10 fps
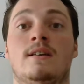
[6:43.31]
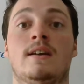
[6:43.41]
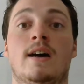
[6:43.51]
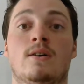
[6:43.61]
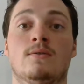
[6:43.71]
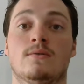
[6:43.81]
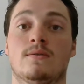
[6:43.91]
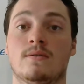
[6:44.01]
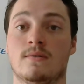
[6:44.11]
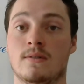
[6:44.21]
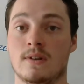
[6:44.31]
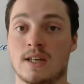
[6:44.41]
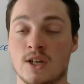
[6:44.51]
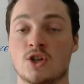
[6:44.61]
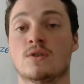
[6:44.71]
Now,
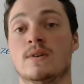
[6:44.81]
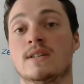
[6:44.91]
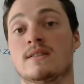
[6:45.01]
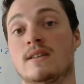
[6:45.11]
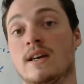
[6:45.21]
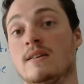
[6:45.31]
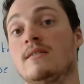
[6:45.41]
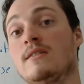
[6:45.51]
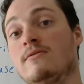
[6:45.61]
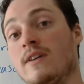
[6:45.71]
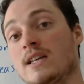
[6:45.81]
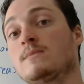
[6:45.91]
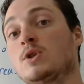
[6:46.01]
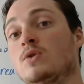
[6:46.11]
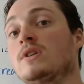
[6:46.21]
the issue is that the vast
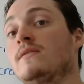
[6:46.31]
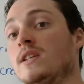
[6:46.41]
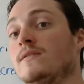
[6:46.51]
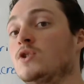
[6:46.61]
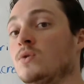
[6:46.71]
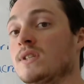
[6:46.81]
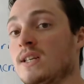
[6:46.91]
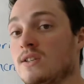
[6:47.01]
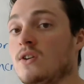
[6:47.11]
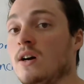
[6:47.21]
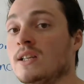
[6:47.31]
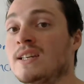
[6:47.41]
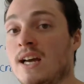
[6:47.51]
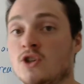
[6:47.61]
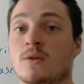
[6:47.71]
majority of individuals in Scotland
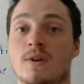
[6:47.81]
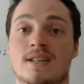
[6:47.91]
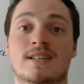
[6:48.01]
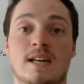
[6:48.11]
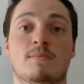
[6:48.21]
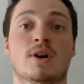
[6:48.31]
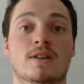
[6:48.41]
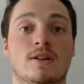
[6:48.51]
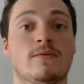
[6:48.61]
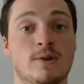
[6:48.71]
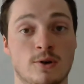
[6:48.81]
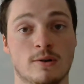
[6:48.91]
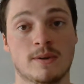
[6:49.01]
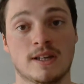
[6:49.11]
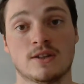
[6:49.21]
actually want to stay a part of the
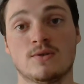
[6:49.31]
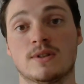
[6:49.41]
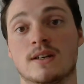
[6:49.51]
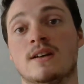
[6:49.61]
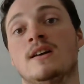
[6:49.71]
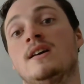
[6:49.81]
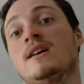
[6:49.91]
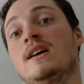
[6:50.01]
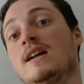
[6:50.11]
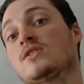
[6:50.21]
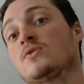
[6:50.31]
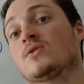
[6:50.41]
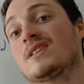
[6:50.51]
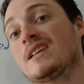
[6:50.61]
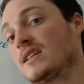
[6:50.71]
European Union. And so
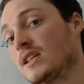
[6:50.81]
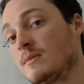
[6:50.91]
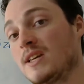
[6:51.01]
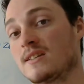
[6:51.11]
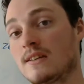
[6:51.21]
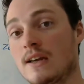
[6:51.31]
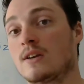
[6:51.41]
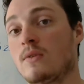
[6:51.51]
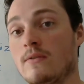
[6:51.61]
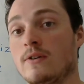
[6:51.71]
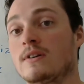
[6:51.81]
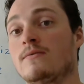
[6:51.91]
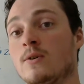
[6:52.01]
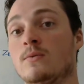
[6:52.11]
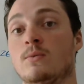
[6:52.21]
there's likely to be a second referendum
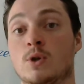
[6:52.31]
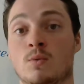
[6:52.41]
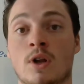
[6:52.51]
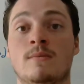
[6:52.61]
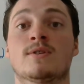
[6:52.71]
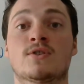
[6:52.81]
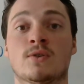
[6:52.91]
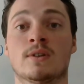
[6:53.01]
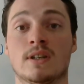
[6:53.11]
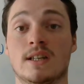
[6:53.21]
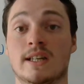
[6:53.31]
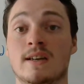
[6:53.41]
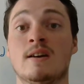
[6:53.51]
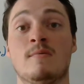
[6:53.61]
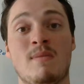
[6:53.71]
vote which will almost
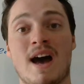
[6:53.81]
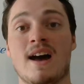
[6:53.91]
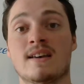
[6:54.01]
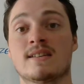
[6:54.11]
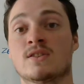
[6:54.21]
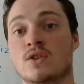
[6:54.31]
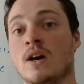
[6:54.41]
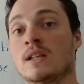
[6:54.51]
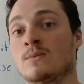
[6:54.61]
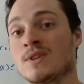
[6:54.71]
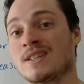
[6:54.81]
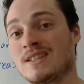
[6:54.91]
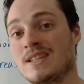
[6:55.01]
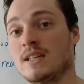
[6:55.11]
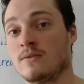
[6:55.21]
certainly pass and Scotland will
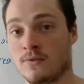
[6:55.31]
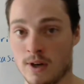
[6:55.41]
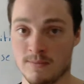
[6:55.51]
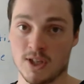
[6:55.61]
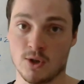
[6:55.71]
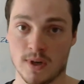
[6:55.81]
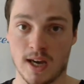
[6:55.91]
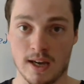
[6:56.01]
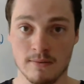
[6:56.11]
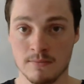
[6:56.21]
secede from the UK.